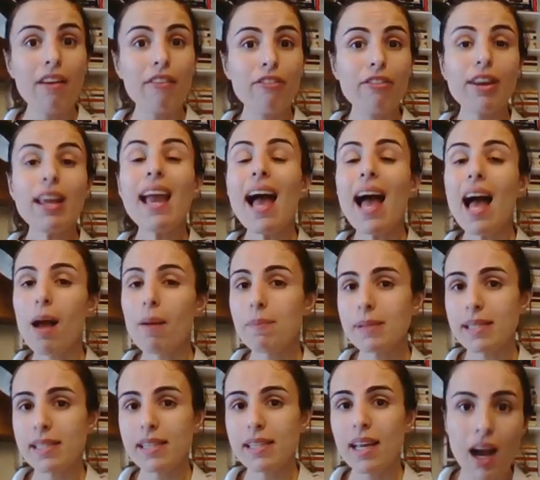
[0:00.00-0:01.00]
Free
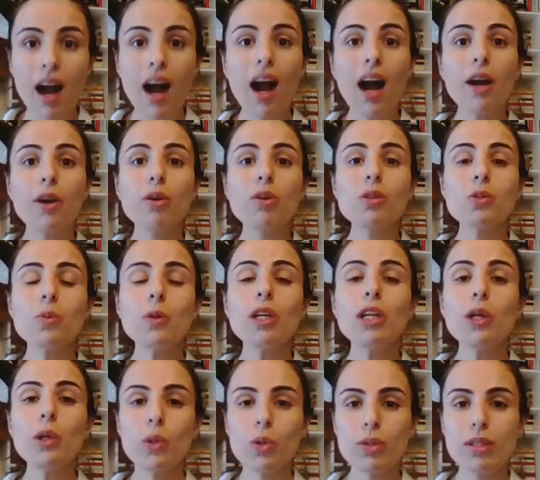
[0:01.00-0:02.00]
apps are
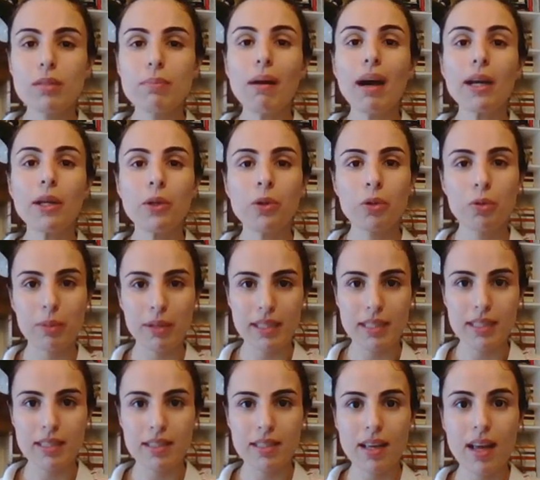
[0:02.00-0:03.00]
usually used by
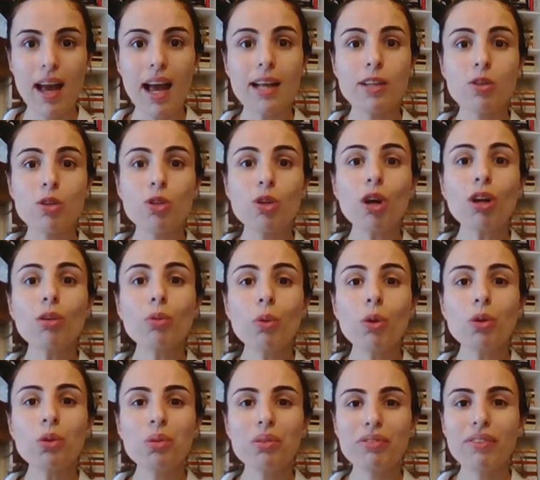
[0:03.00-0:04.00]
newbies, and you don't
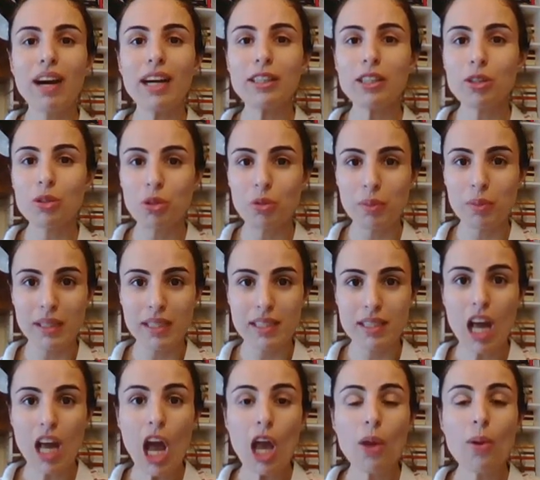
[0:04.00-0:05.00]
want to find newbies.
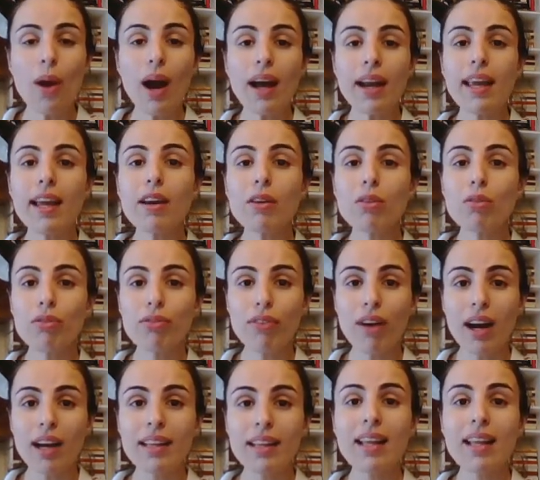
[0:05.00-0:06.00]
You are here to
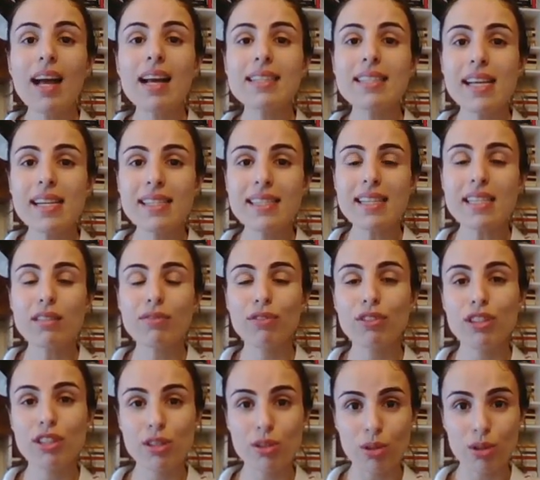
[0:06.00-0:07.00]
find
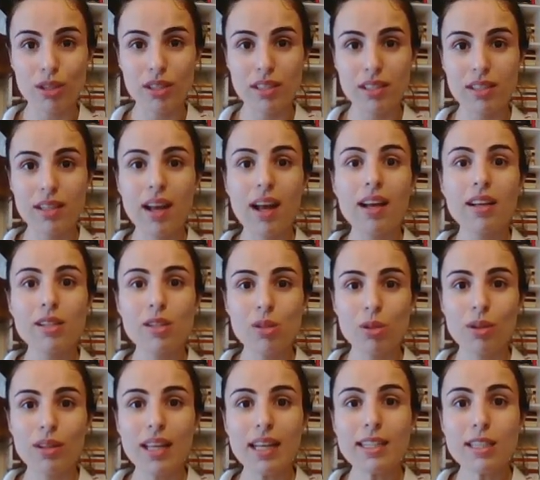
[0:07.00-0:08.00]
successful stores.
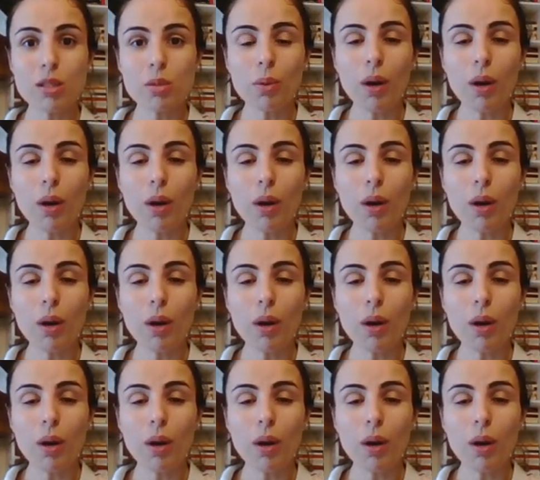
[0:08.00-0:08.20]
So that's